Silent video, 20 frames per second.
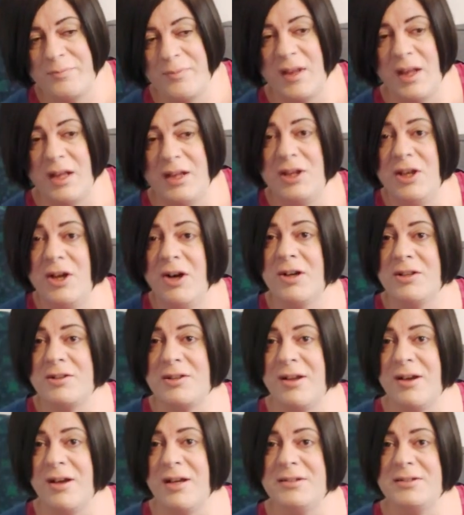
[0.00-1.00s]
yard
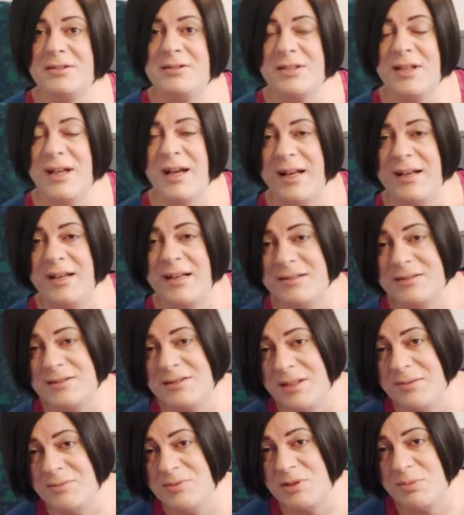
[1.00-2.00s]
lights, and it
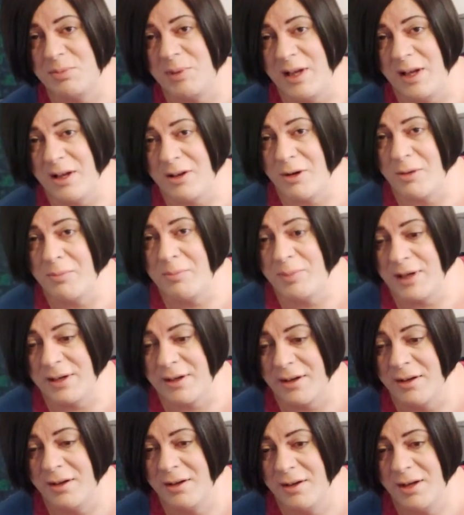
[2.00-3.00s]
seems to be a lot
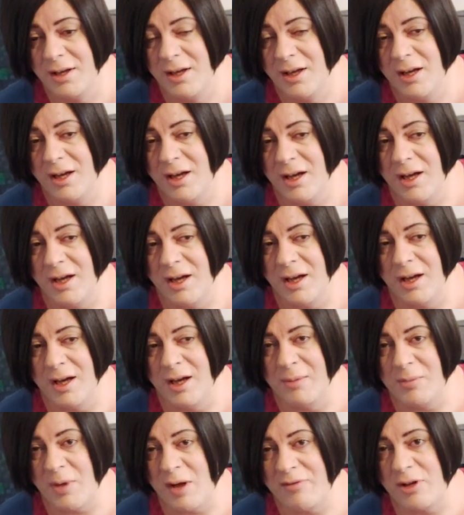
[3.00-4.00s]
better.
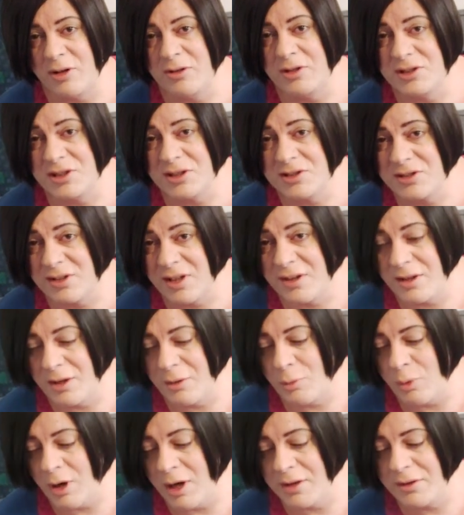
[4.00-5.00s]
I've only just done the
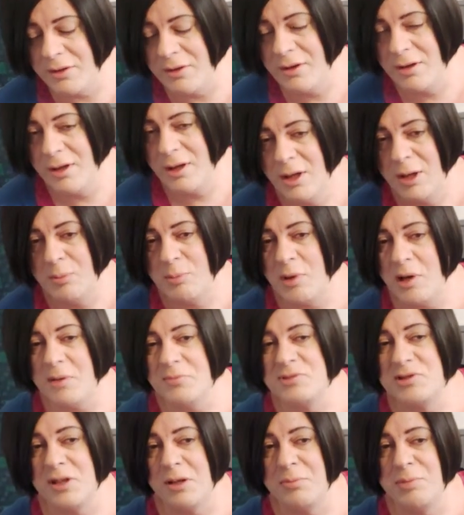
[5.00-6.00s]
one, but I'm
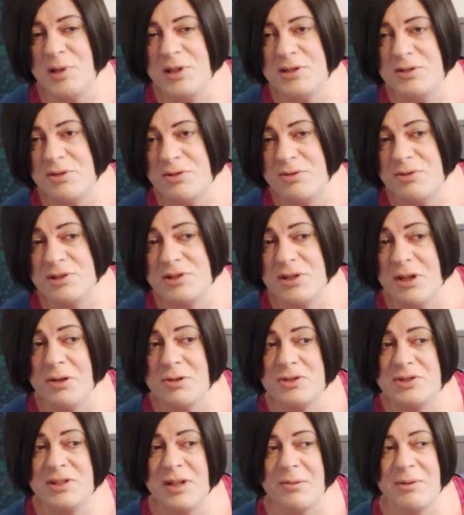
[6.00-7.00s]
so pleased with the
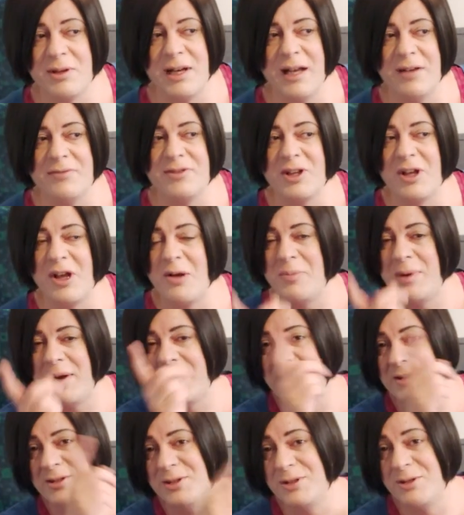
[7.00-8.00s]
results that I'm going to have to go back
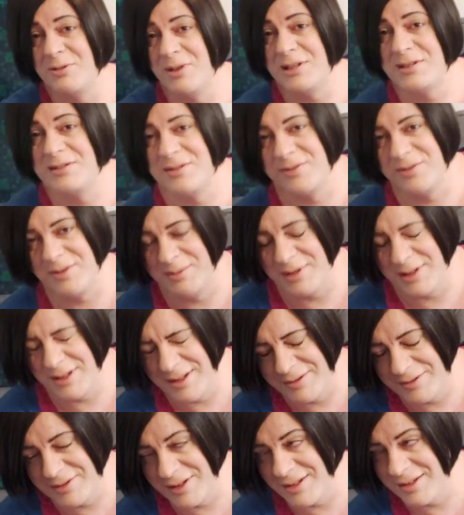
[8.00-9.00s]
and do the rest of them that
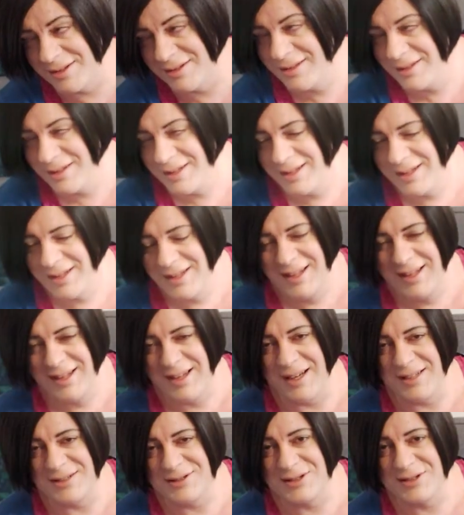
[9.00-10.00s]
I've done
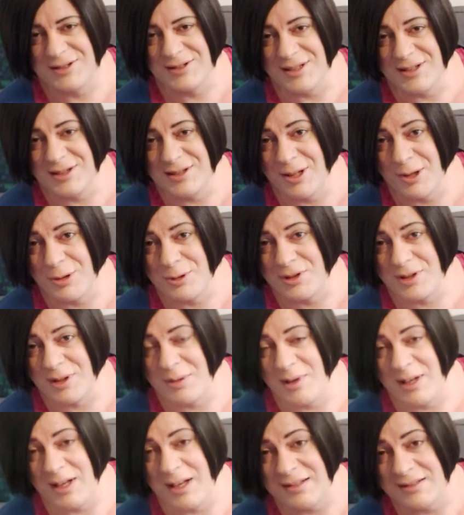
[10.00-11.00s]
and just desolder them
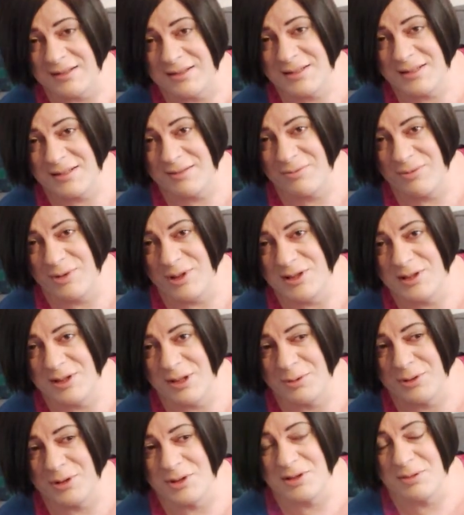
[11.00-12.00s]
and
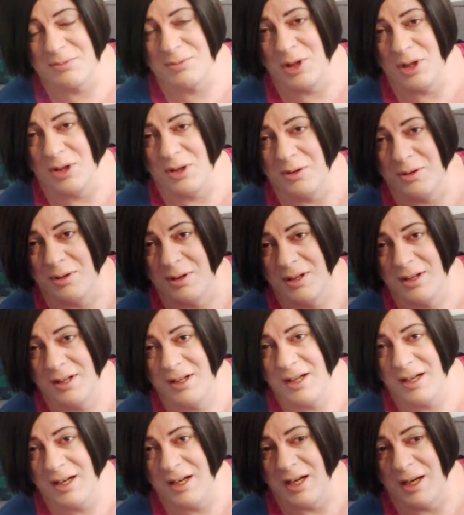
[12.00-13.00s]
resolder some new
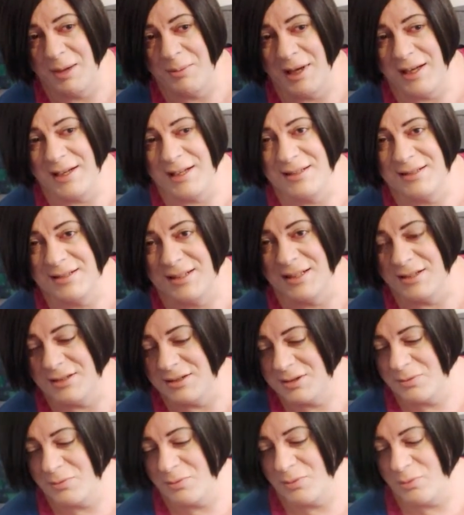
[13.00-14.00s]

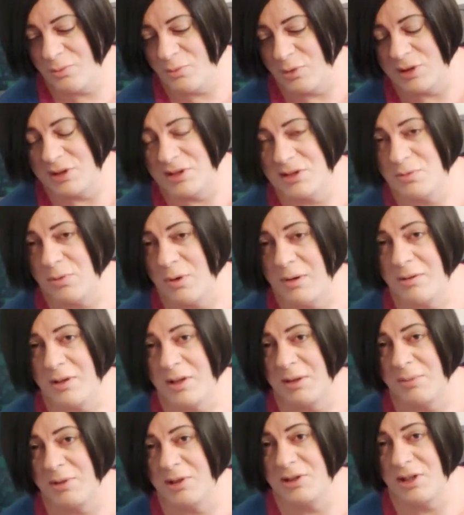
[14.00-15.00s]
LEDs, which is what I'm going
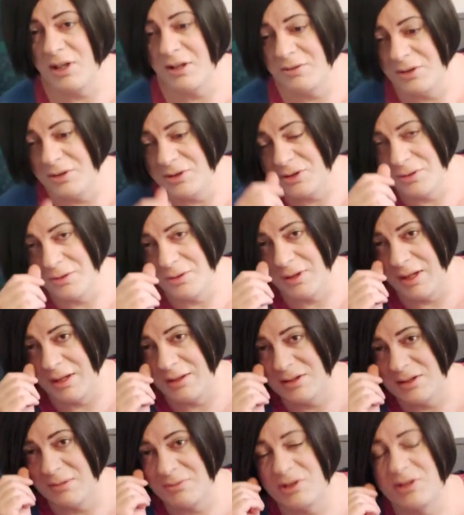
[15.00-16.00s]
to be showing you shortly.
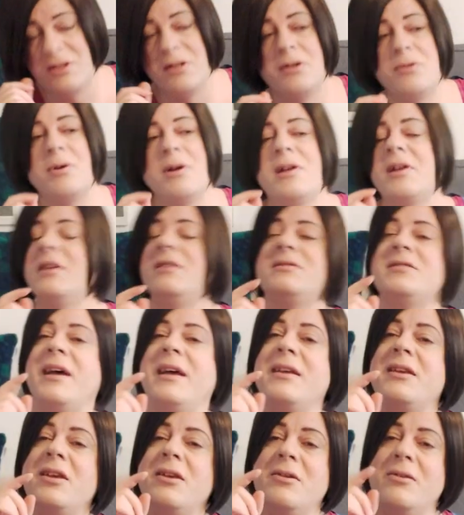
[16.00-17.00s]
So I'm just going to quickly
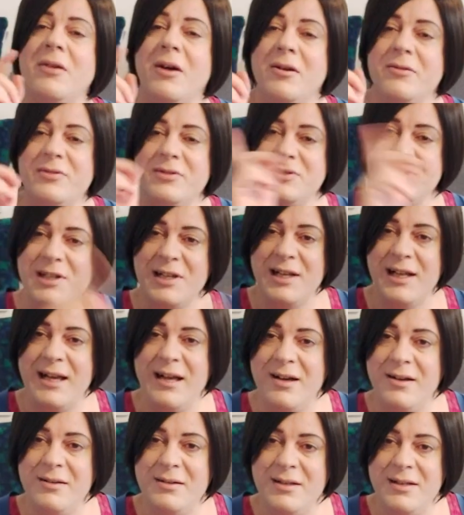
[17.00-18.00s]
take you over to the
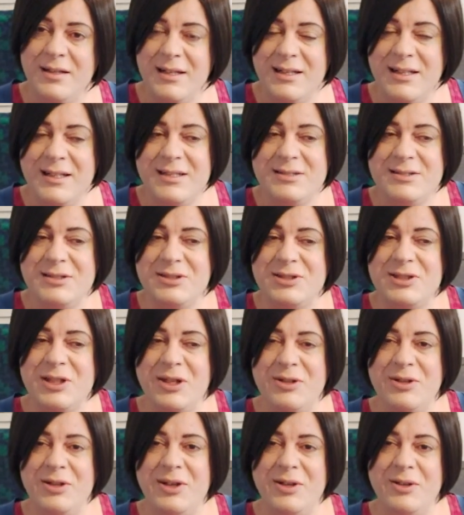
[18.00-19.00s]
layout to show
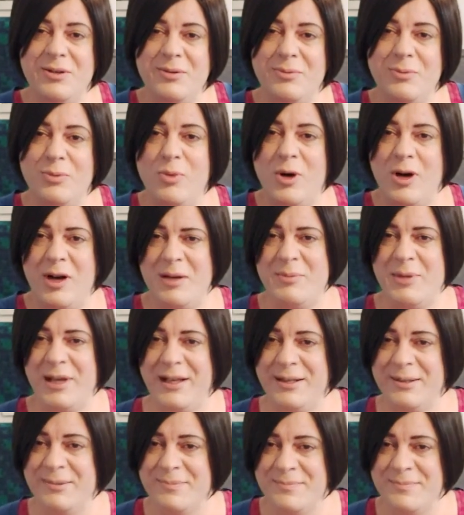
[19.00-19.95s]
you what I mean.